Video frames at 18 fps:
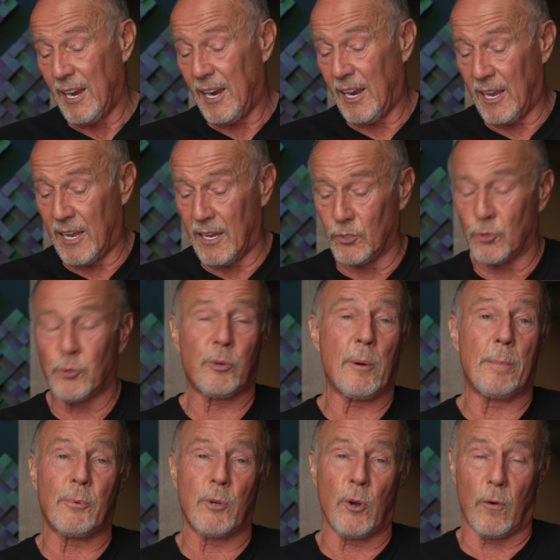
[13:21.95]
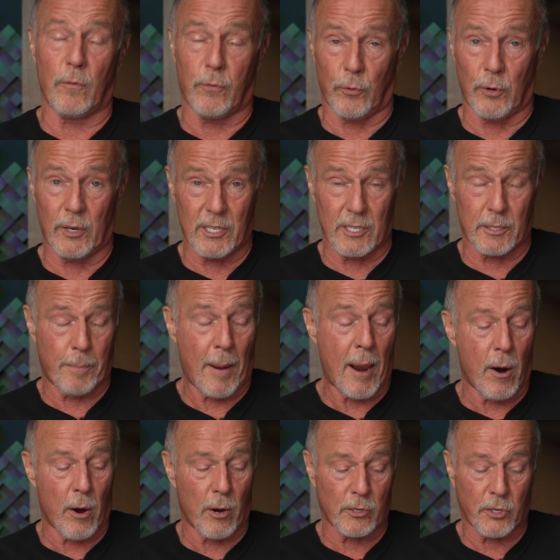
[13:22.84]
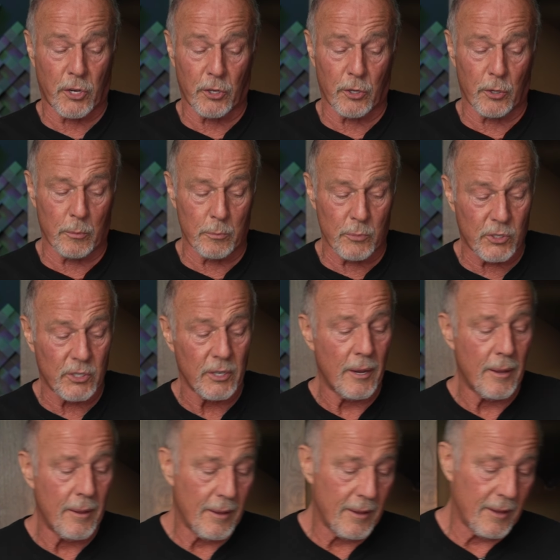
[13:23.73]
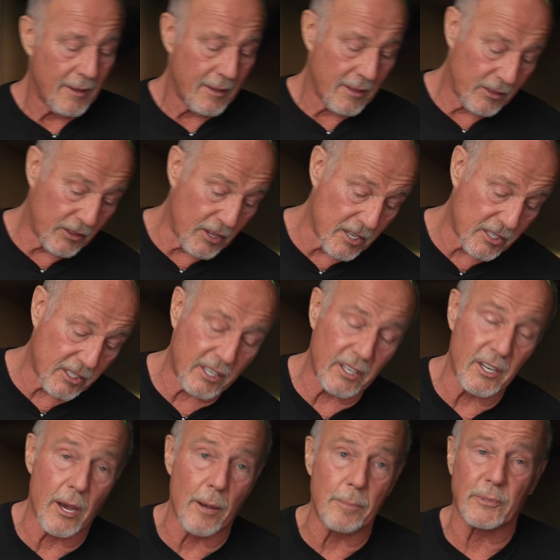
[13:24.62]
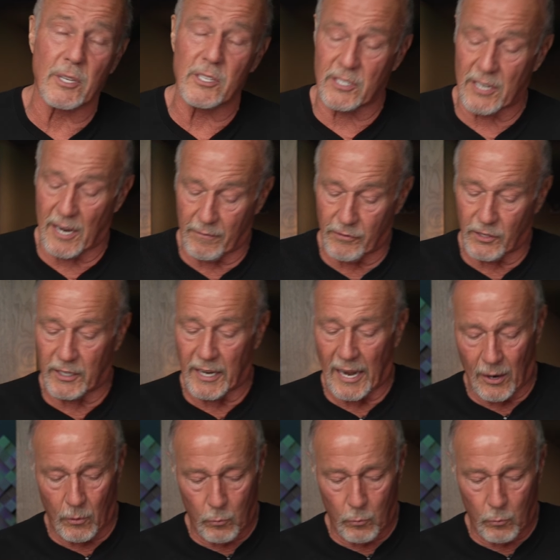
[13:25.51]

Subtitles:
and tripped over his power tubes, this can help to save the day.